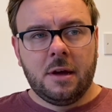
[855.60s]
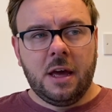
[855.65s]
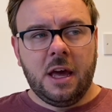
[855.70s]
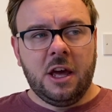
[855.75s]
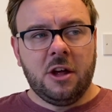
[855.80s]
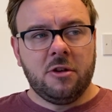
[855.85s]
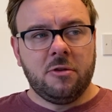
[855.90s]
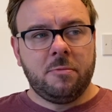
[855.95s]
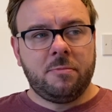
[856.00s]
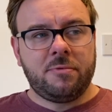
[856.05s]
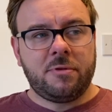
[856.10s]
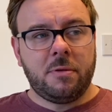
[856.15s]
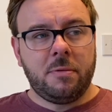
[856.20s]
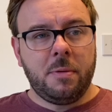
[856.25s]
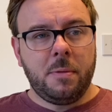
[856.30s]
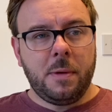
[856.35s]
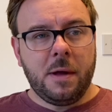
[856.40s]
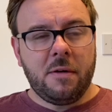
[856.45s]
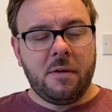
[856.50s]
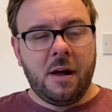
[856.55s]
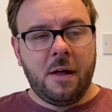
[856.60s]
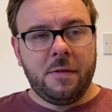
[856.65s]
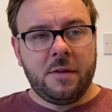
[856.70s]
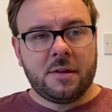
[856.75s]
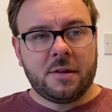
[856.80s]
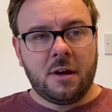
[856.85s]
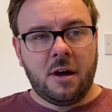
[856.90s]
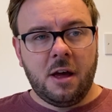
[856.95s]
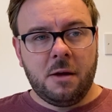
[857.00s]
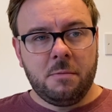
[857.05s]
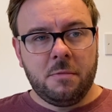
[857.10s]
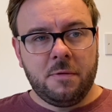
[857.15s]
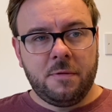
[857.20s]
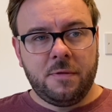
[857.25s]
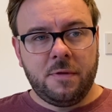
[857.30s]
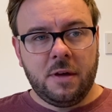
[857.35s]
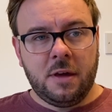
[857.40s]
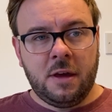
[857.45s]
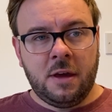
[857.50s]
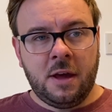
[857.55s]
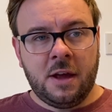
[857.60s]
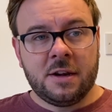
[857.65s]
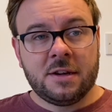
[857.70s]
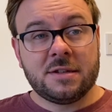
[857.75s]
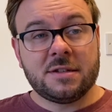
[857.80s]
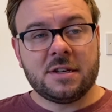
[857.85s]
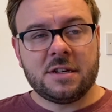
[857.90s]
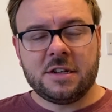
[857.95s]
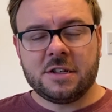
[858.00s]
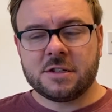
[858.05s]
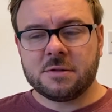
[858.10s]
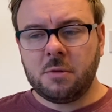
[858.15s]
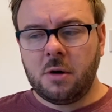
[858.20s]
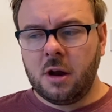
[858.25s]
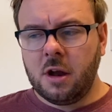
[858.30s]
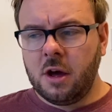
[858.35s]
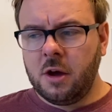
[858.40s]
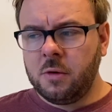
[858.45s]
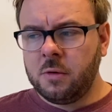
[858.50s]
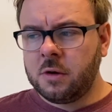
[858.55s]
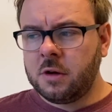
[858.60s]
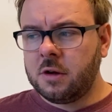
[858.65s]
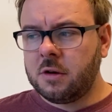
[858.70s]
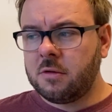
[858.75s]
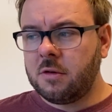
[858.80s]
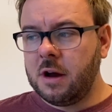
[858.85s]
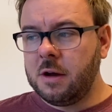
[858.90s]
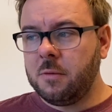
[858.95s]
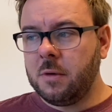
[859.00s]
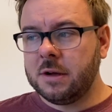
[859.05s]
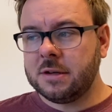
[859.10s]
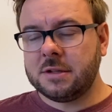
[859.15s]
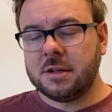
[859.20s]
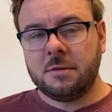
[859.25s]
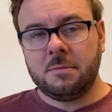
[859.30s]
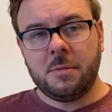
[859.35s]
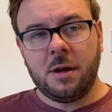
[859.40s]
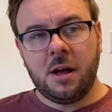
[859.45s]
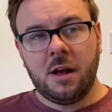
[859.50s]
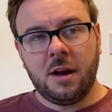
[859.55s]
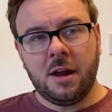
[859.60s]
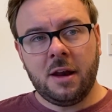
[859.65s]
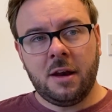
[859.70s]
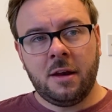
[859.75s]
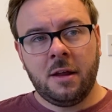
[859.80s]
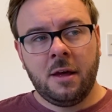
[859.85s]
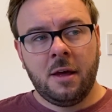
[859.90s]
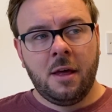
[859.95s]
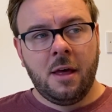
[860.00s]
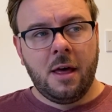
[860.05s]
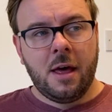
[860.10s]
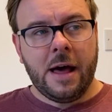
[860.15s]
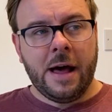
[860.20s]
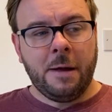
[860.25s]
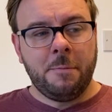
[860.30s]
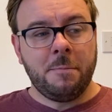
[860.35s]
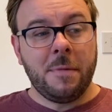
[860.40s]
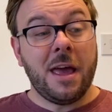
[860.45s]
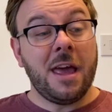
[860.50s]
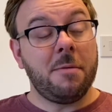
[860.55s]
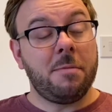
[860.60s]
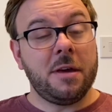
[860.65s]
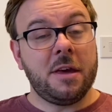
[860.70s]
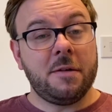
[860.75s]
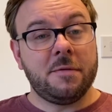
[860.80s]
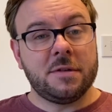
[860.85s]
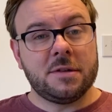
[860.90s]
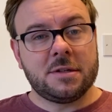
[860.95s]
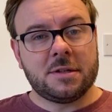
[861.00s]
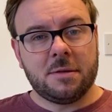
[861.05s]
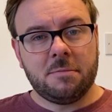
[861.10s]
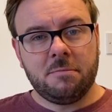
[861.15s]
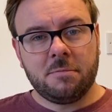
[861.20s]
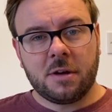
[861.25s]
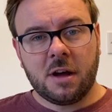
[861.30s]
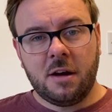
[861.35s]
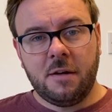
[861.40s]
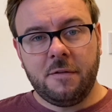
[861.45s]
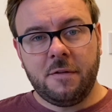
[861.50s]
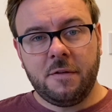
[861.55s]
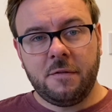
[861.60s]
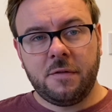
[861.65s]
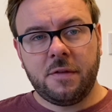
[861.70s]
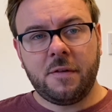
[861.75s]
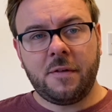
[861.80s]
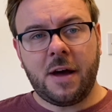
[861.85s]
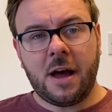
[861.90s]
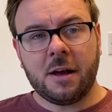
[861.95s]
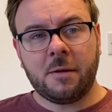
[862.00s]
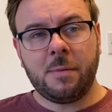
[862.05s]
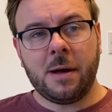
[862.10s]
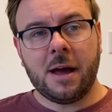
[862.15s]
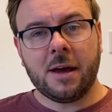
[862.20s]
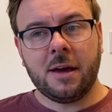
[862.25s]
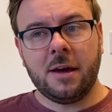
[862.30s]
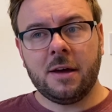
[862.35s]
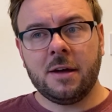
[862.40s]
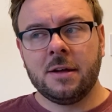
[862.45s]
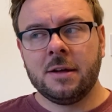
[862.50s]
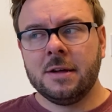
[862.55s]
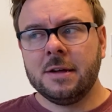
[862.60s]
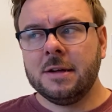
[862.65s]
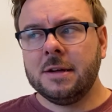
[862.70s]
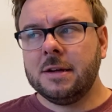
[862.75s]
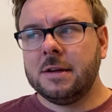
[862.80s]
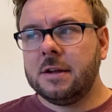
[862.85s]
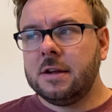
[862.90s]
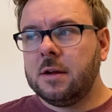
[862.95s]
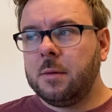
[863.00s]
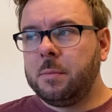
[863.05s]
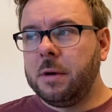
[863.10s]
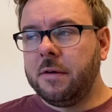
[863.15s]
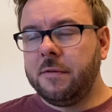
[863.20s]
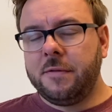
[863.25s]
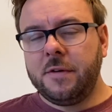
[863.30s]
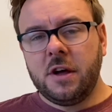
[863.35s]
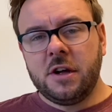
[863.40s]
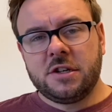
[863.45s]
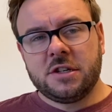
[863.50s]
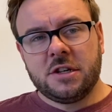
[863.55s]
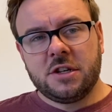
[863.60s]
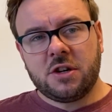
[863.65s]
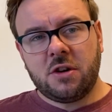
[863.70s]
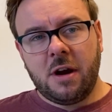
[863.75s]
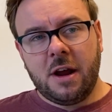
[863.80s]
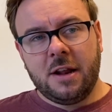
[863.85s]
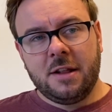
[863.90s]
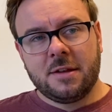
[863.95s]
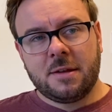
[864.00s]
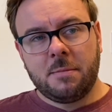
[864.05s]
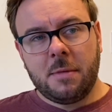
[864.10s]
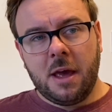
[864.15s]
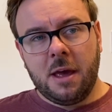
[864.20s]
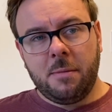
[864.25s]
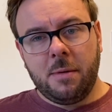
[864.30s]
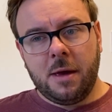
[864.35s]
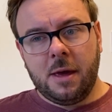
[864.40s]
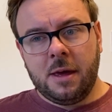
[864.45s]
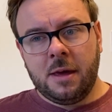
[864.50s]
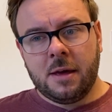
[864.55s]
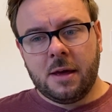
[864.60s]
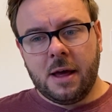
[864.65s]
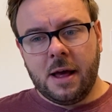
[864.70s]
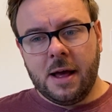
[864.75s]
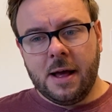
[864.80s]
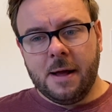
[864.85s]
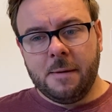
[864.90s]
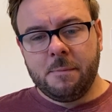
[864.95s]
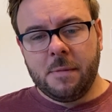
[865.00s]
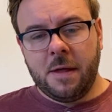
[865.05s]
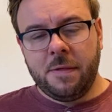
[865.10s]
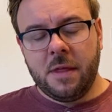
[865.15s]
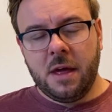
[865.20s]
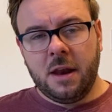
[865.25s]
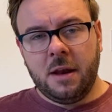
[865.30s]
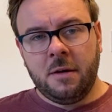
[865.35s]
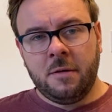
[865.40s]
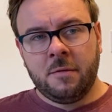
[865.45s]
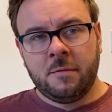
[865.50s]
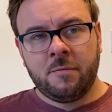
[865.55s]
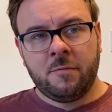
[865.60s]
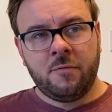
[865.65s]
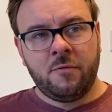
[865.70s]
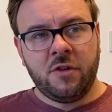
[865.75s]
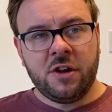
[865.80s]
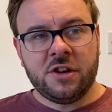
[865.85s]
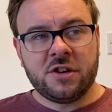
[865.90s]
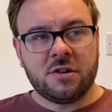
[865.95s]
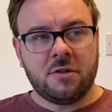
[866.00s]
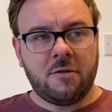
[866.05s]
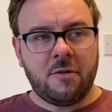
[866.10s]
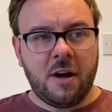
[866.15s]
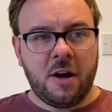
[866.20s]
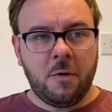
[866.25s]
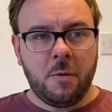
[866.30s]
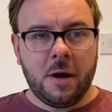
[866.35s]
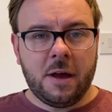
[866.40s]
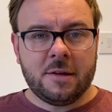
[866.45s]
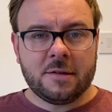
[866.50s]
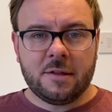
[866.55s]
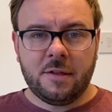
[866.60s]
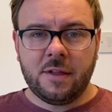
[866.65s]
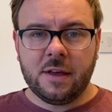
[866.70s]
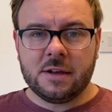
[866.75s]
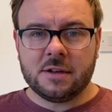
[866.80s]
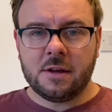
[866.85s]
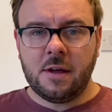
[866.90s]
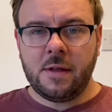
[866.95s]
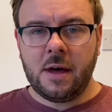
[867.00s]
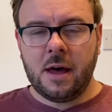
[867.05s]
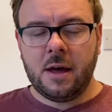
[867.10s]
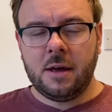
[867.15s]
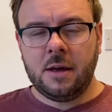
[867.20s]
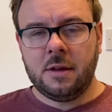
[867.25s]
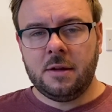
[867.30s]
it'll probably be around the time of the Intercity Swallow, Great Western Merlin, and maybe even some kind of the fag packet, bit of Virgin trains maybe, and then in regional railways and things like that